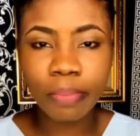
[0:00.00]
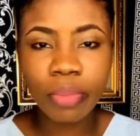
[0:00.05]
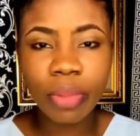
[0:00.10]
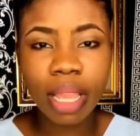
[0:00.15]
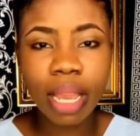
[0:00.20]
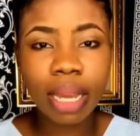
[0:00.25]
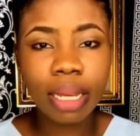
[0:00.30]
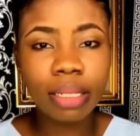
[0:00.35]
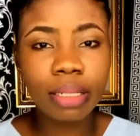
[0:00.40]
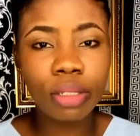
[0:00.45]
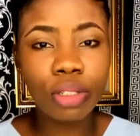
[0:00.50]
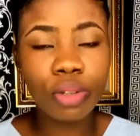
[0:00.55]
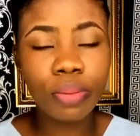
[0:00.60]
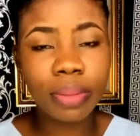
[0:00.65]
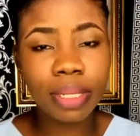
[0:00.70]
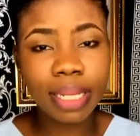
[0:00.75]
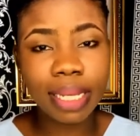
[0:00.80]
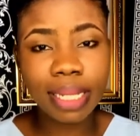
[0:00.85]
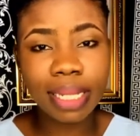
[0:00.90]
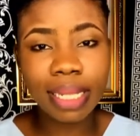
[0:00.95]
And
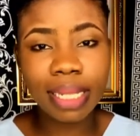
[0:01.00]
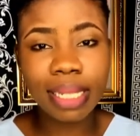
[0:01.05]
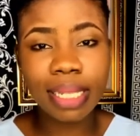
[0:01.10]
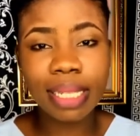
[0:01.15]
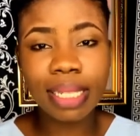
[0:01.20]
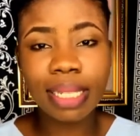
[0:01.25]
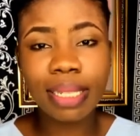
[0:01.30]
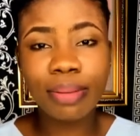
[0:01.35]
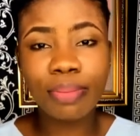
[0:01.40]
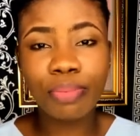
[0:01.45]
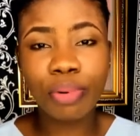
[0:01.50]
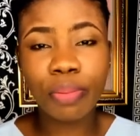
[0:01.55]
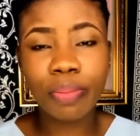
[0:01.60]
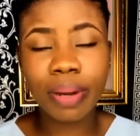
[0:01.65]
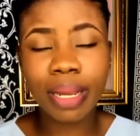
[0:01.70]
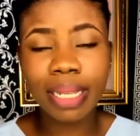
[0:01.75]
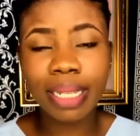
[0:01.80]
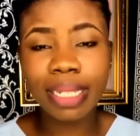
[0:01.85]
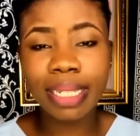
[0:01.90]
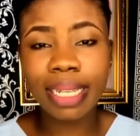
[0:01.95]
stomatitis is
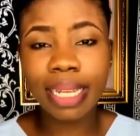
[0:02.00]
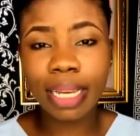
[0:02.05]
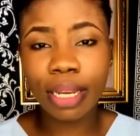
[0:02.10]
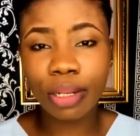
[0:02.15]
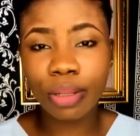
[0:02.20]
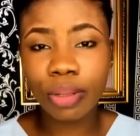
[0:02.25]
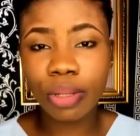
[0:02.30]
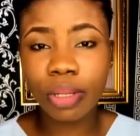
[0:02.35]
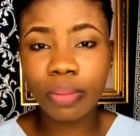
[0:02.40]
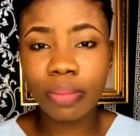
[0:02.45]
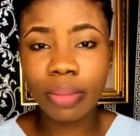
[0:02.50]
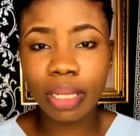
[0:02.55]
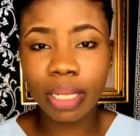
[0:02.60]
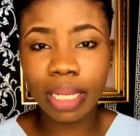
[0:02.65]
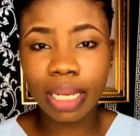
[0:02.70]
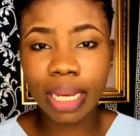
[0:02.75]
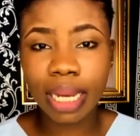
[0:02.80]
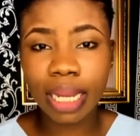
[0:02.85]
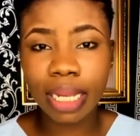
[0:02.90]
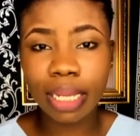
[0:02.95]
properly diagnosed
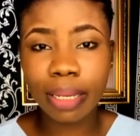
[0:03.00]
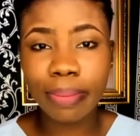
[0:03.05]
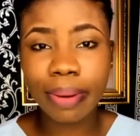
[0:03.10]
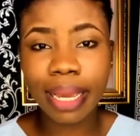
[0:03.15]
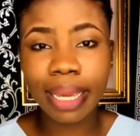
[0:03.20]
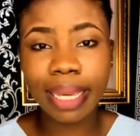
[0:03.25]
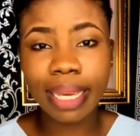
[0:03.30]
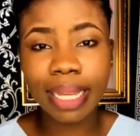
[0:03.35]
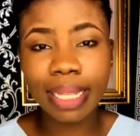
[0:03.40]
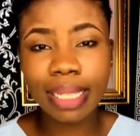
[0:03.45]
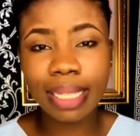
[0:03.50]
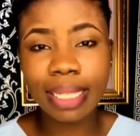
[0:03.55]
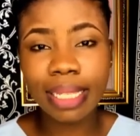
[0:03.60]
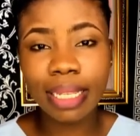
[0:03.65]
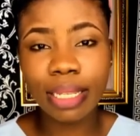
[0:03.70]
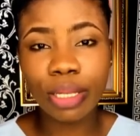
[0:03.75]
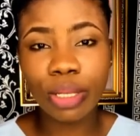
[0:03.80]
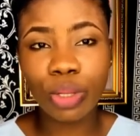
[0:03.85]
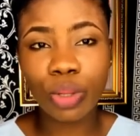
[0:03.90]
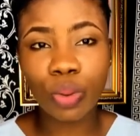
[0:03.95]
medically by getting a
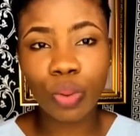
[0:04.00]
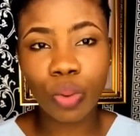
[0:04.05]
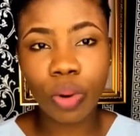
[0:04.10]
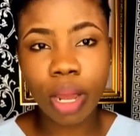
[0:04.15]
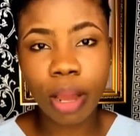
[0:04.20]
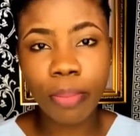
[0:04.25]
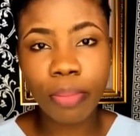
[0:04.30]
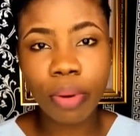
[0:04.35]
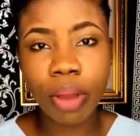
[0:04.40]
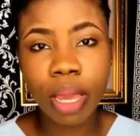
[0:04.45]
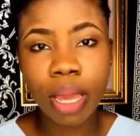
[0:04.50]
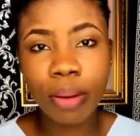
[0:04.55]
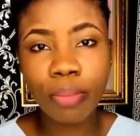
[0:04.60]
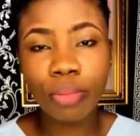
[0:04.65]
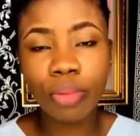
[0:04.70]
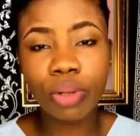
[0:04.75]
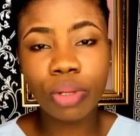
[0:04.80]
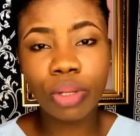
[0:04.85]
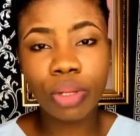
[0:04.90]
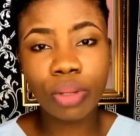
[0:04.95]
swab.
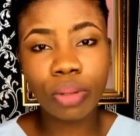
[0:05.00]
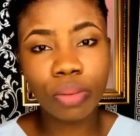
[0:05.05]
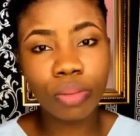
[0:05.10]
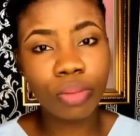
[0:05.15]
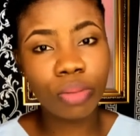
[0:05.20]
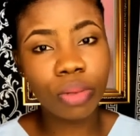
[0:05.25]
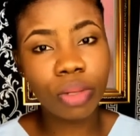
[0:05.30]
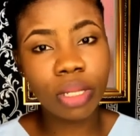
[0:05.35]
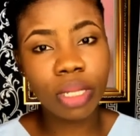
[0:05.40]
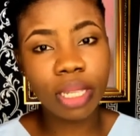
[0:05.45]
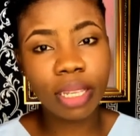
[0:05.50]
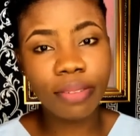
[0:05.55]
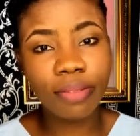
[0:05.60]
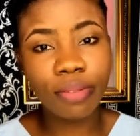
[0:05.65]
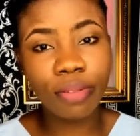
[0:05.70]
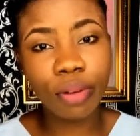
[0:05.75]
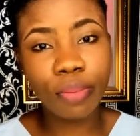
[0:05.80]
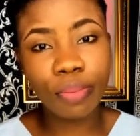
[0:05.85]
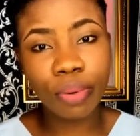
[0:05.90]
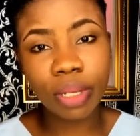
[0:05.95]
Most if we
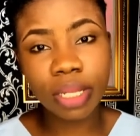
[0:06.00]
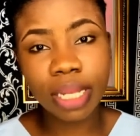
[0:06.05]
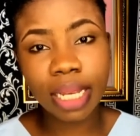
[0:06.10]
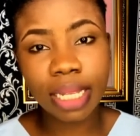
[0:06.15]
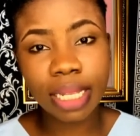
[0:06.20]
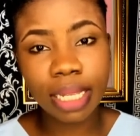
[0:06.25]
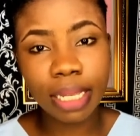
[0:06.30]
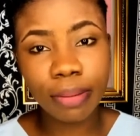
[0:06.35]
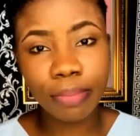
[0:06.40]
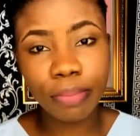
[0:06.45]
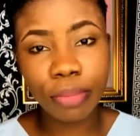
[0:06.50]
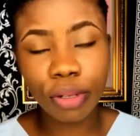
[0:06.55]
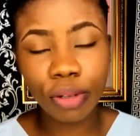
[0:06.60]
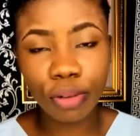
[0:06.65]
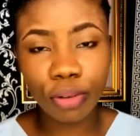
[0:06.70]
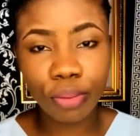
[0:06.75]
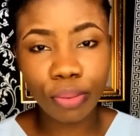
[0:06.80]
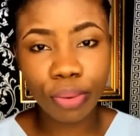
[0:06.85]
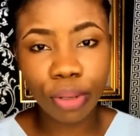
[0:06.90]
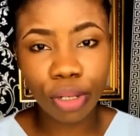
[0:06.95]
report at the medical
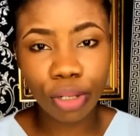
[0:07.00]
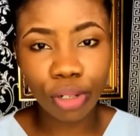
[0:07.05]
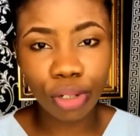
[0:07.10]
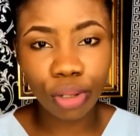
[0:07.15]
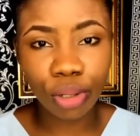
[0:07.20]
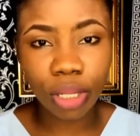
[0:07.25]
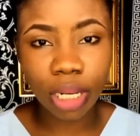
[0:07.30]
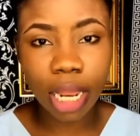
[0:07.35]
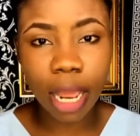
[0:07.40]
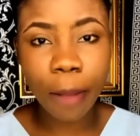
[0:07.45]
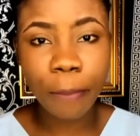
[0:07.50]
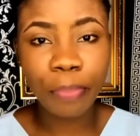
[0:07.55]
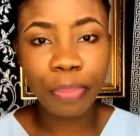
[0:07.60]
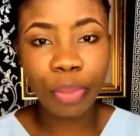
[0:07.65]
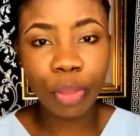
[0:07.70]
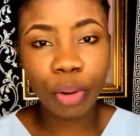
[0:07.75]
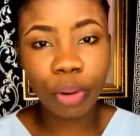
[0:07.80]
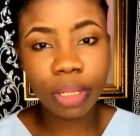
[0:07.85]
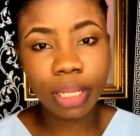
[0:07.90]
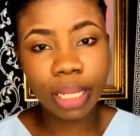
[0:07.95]
practitioner
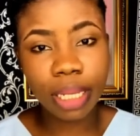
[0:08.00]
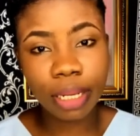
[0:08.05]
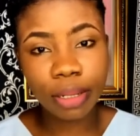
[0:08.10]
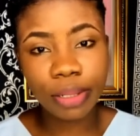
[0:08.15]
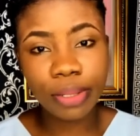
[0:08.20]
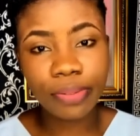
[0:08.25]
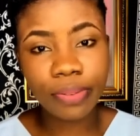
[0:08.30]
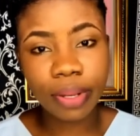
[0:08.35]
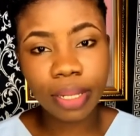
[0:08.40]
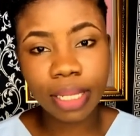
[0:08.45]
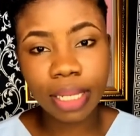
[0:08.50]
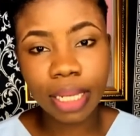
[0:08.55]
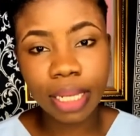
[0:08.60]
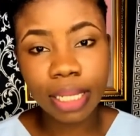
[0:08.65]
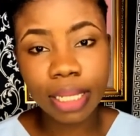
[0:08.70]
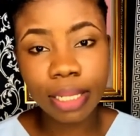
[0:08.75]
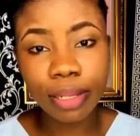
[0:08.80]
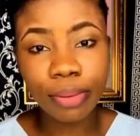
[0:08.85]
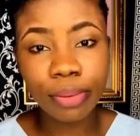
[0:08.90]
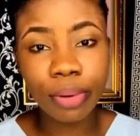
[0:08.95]
or the health
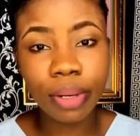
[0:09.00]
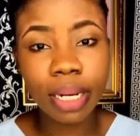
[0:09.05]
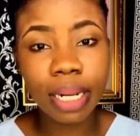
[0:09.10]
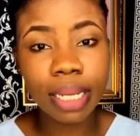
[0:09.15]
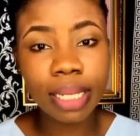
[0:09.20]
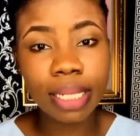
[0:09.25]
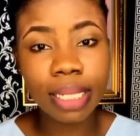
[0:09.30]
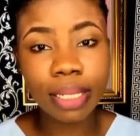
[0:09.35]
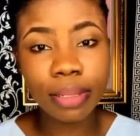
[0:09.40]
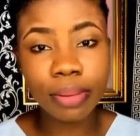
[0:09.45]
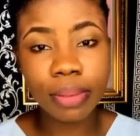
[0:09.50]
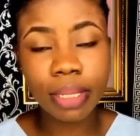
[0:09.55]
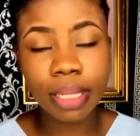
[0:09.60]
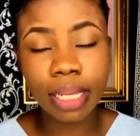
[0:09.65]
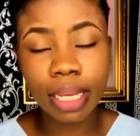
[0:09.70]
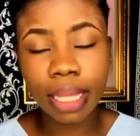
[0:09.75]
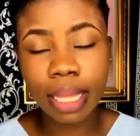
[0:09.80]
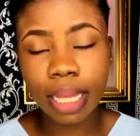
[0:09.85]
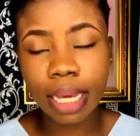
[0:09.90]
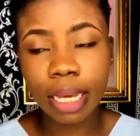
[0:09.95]
facility, we rather still say
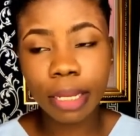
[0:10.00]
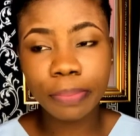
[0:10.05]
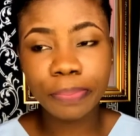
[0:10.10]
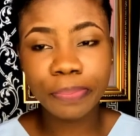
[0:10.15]
that